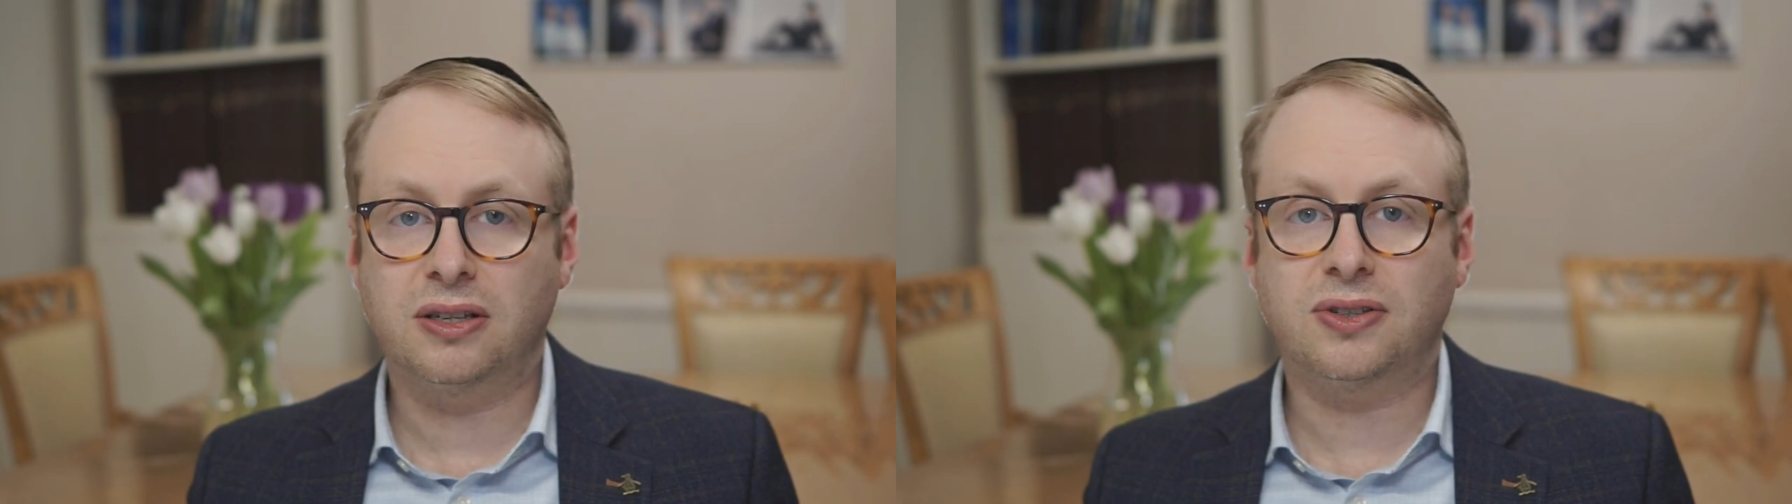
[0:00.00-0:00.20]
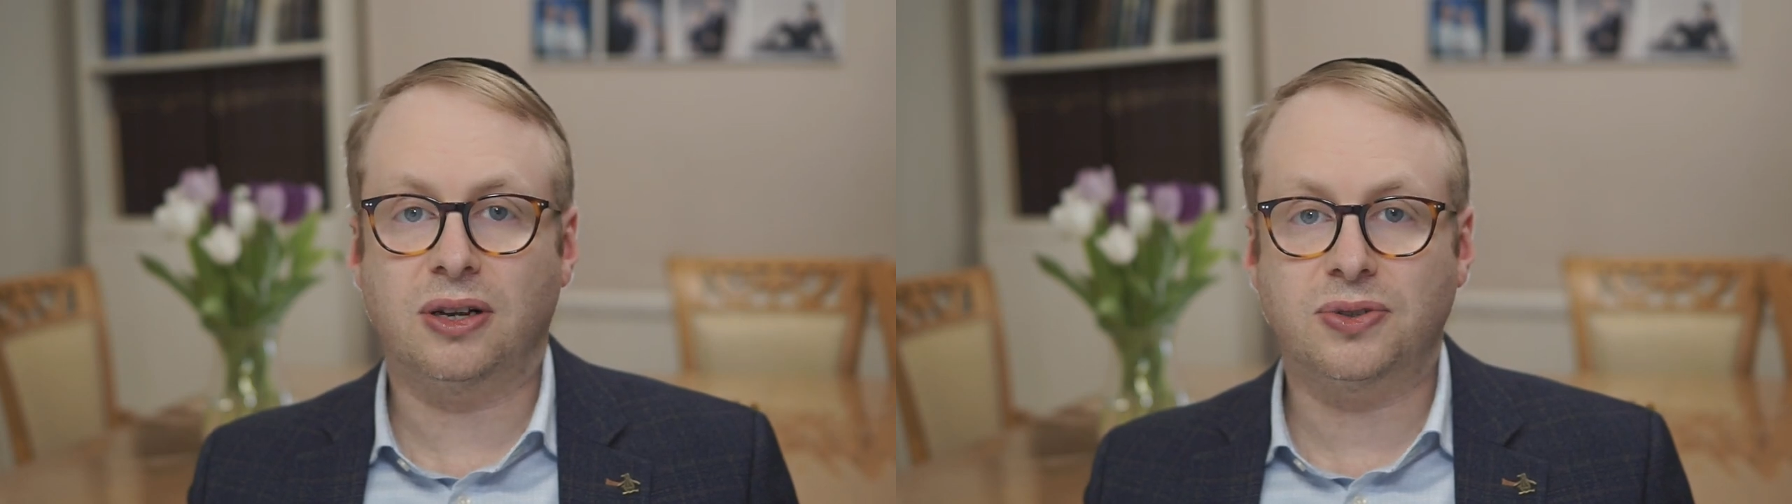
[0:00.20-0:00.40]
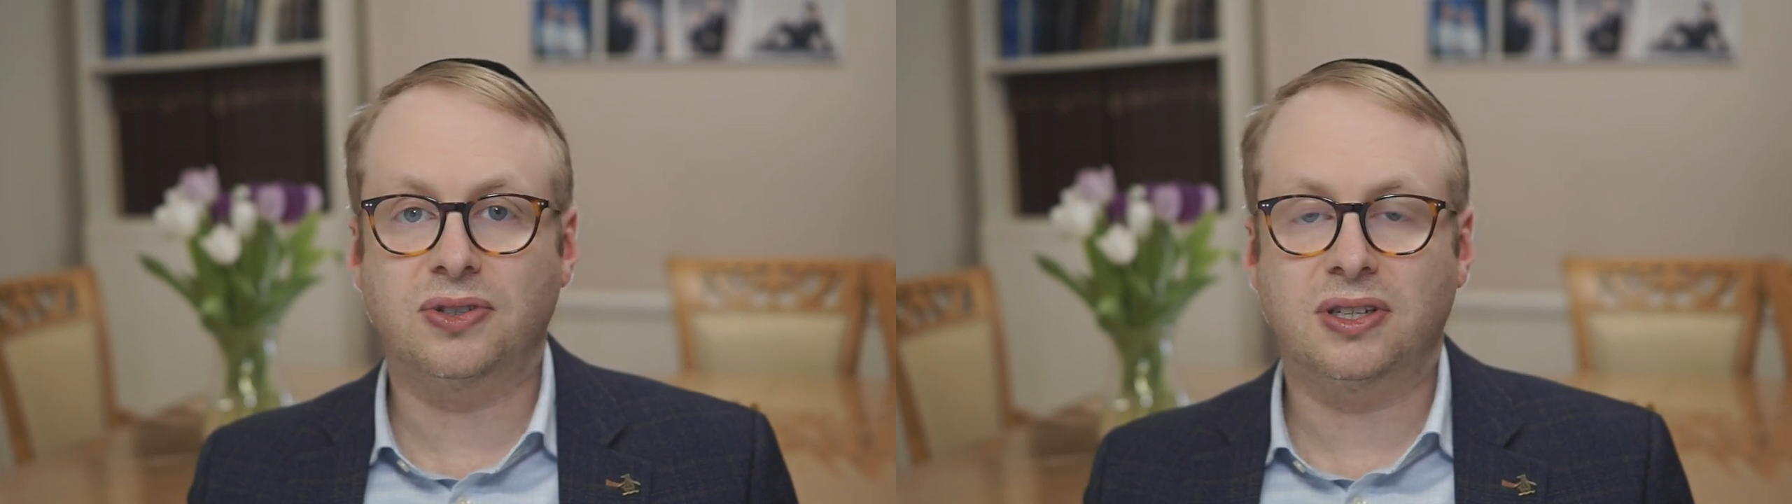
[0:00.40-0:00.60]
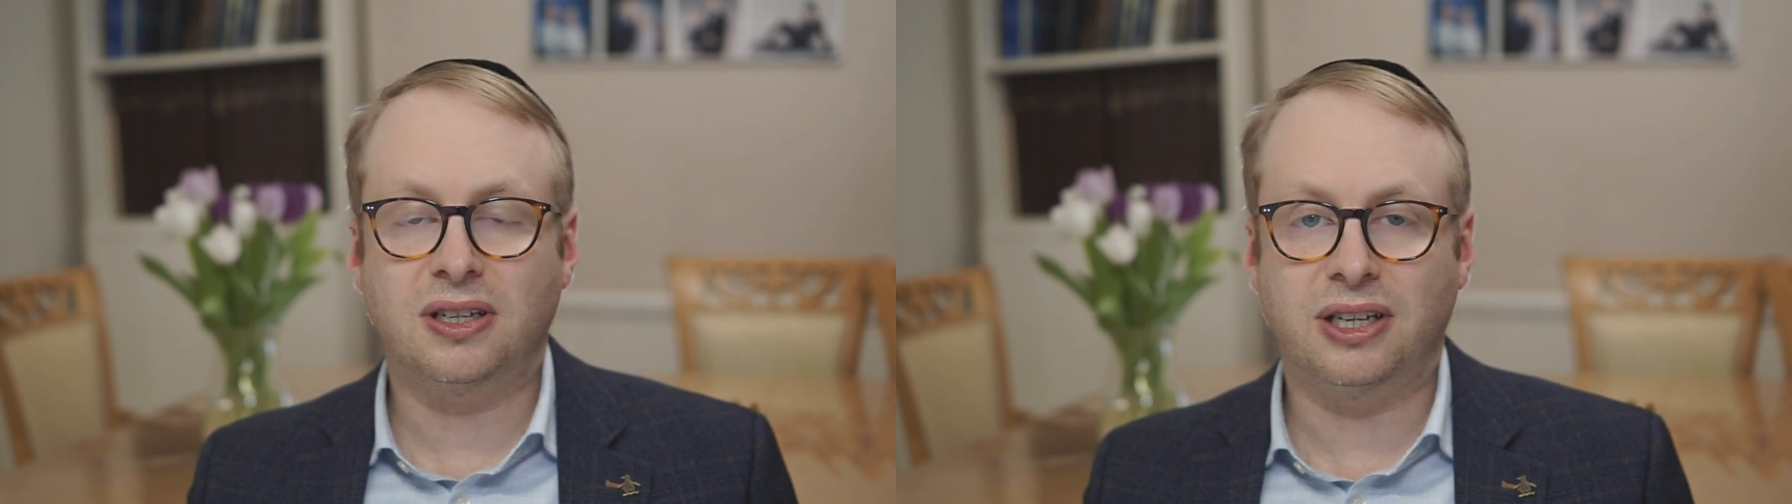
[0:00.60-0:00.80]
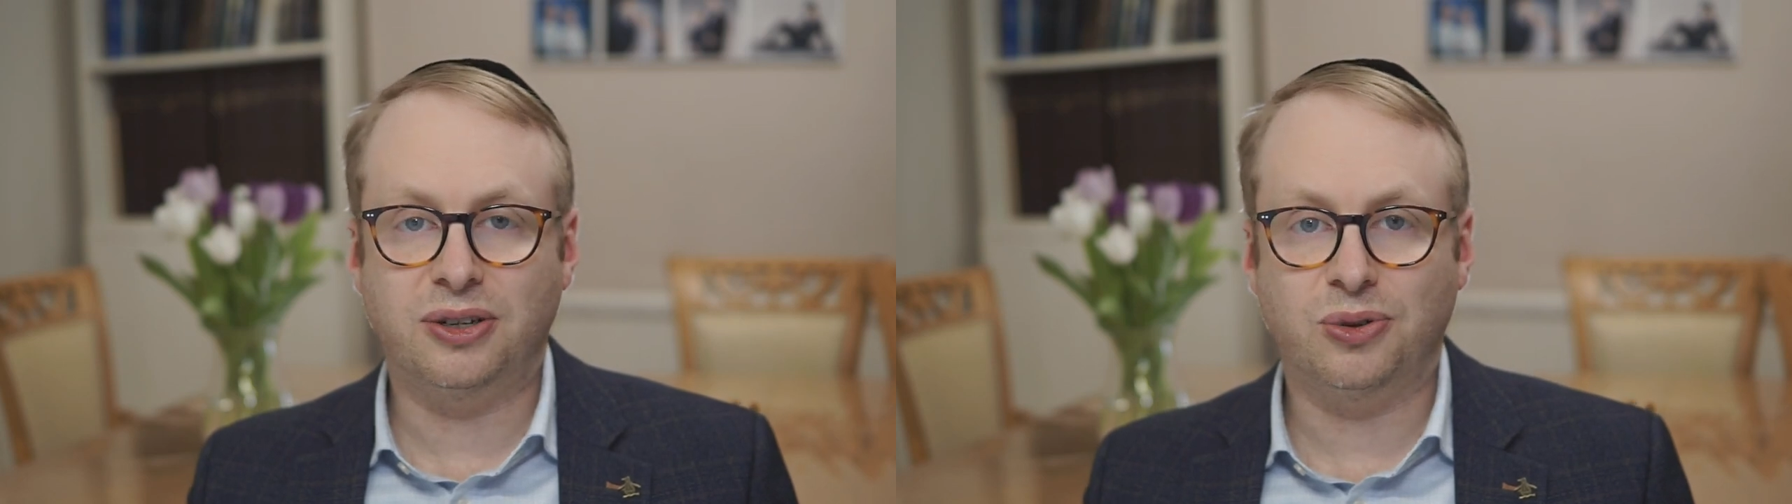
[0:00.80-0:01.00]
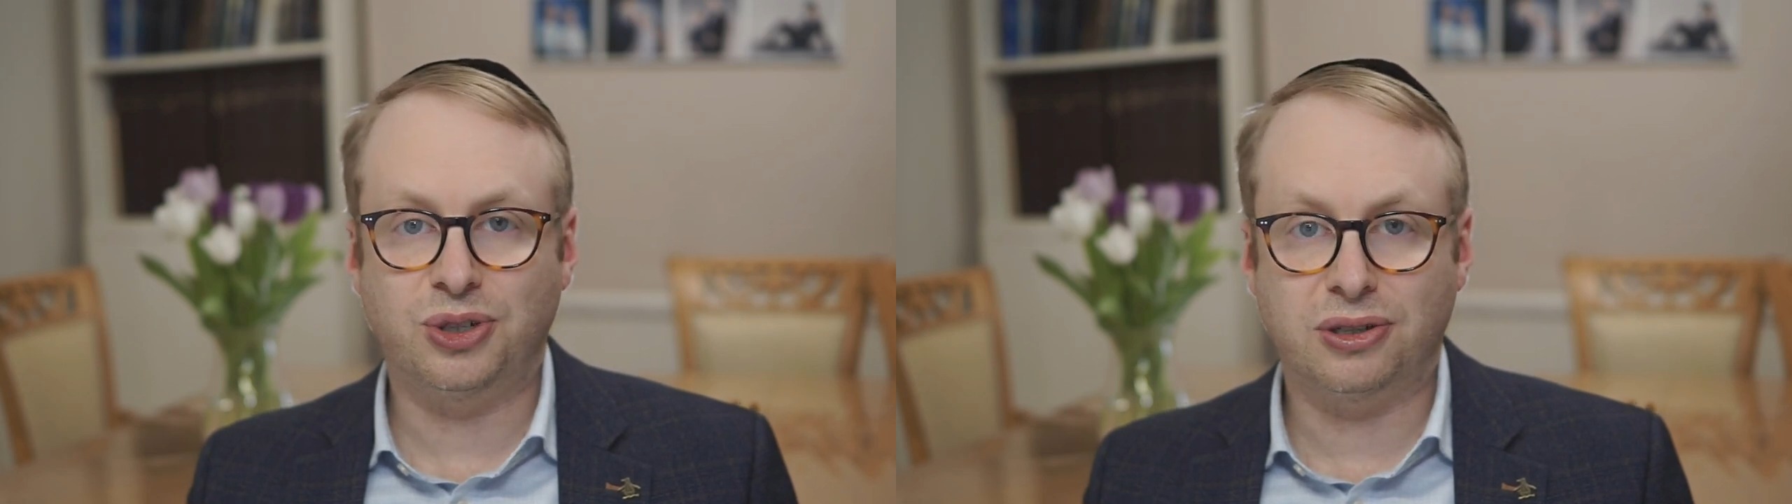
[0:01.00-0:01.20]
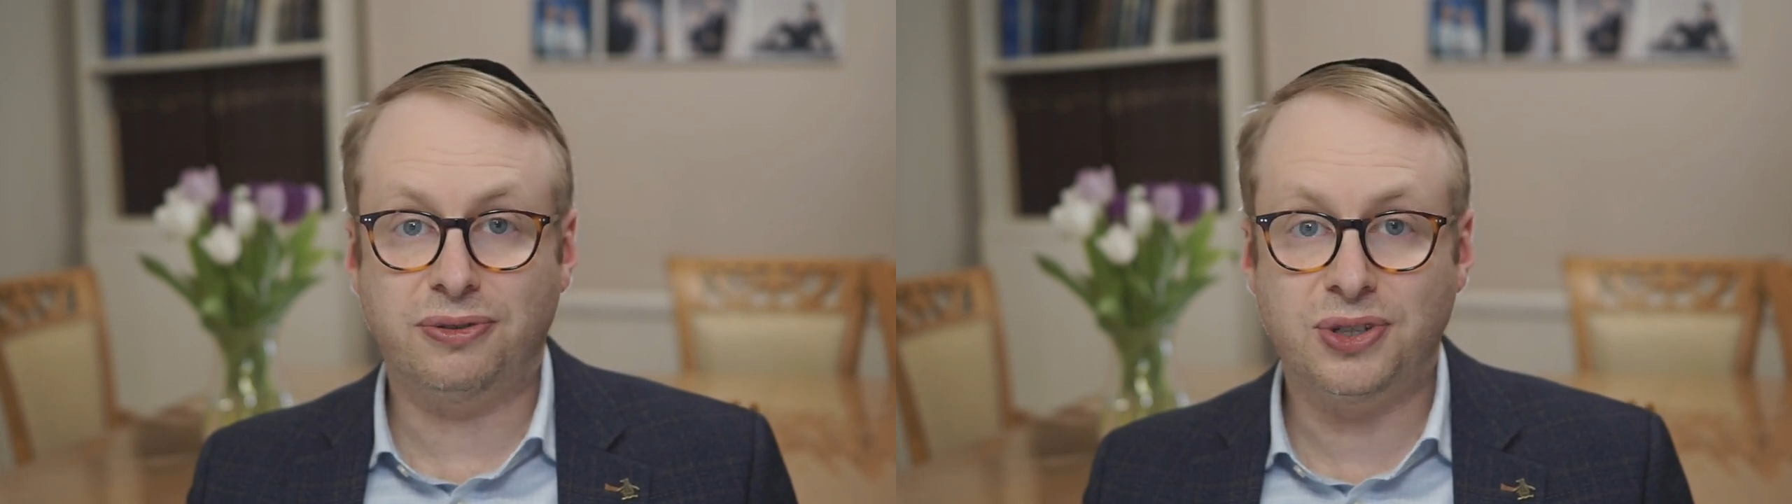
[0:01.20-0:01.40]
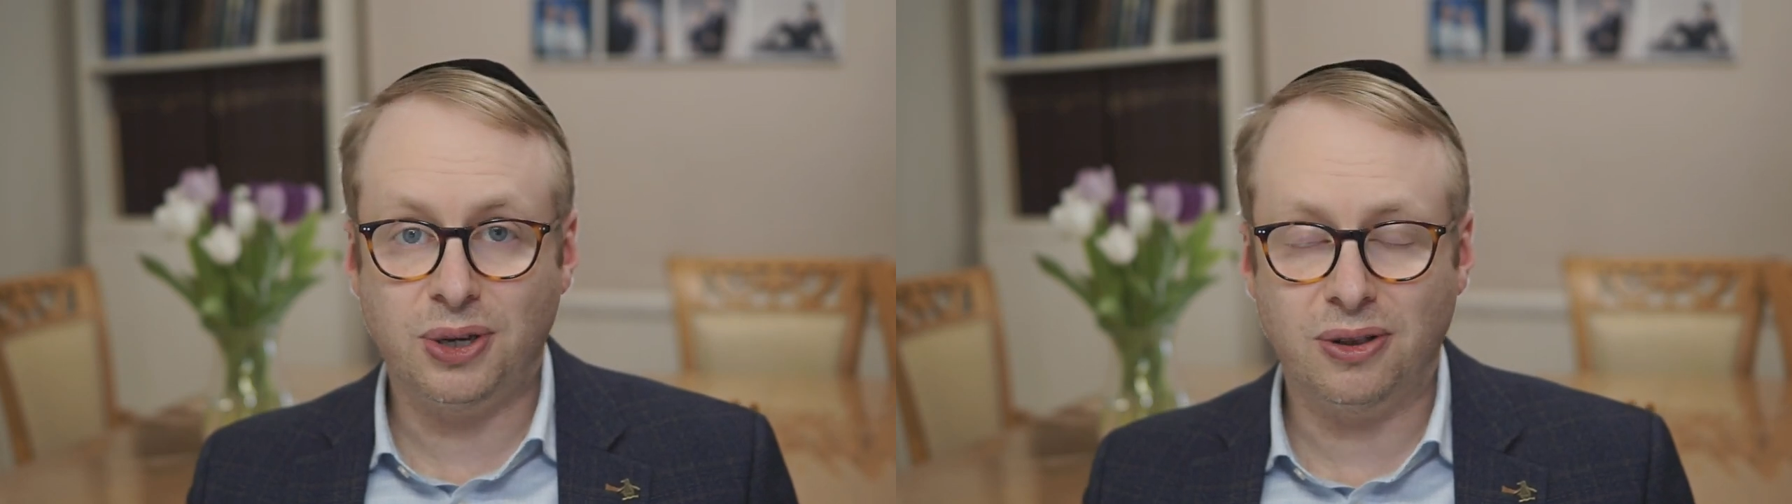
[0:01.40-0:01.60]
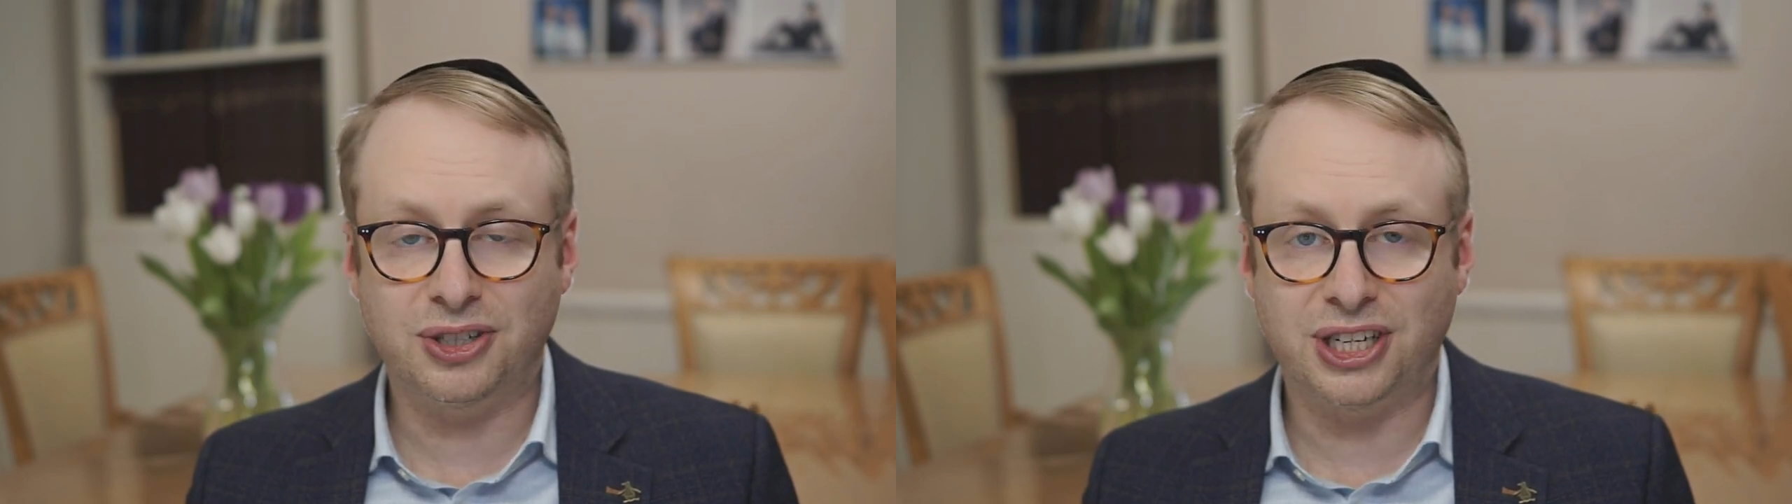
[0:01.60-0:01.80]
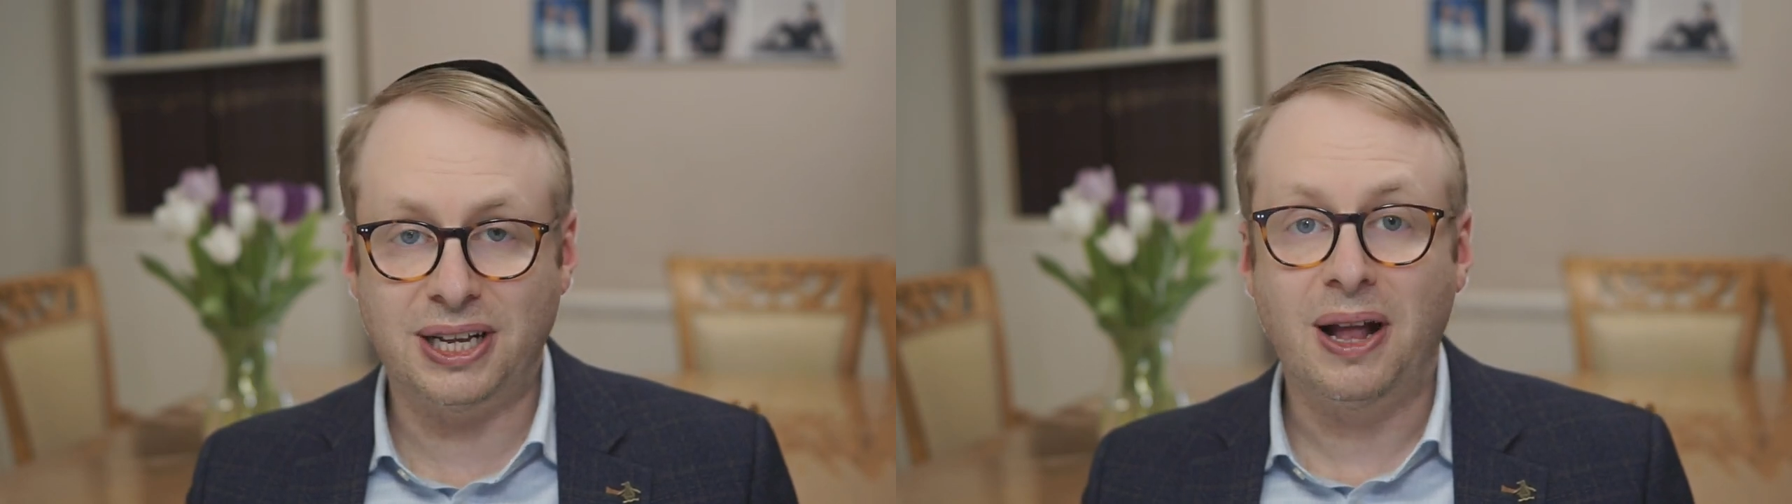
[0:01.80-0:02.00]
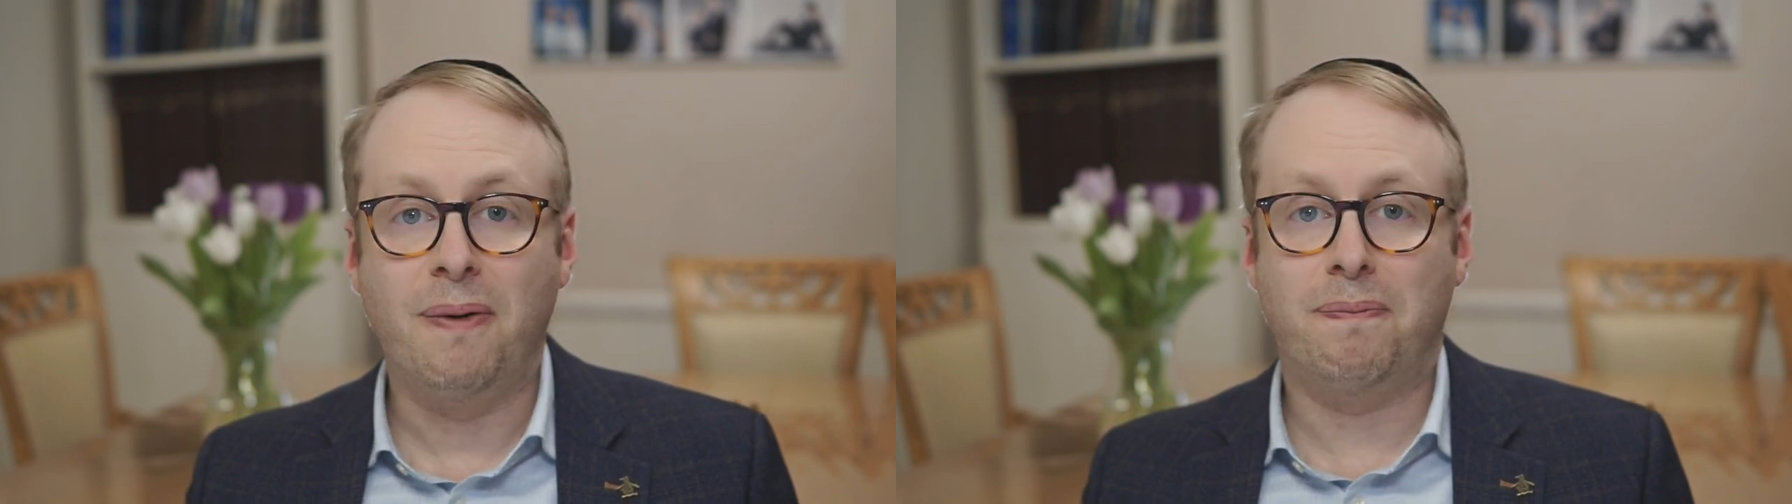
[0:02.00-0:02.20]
consultant in clinical neurophysiology,